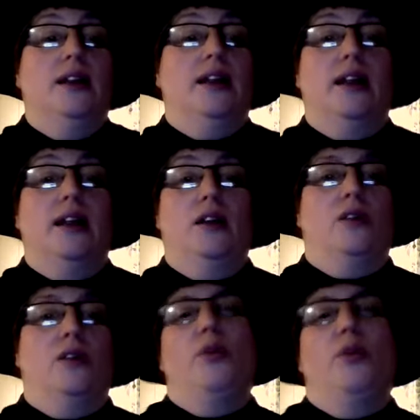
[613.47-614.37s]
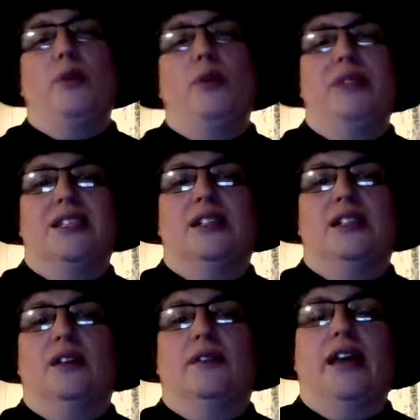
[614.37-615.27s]
that are more reminiscent
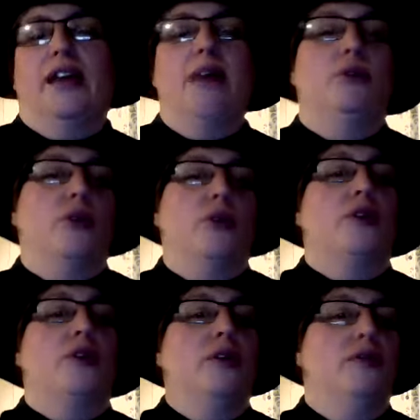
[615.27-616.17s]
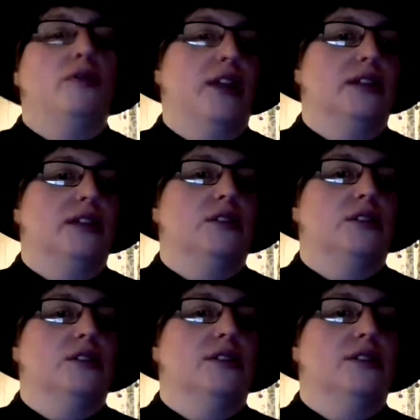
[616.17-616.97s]
of the capital or other fancier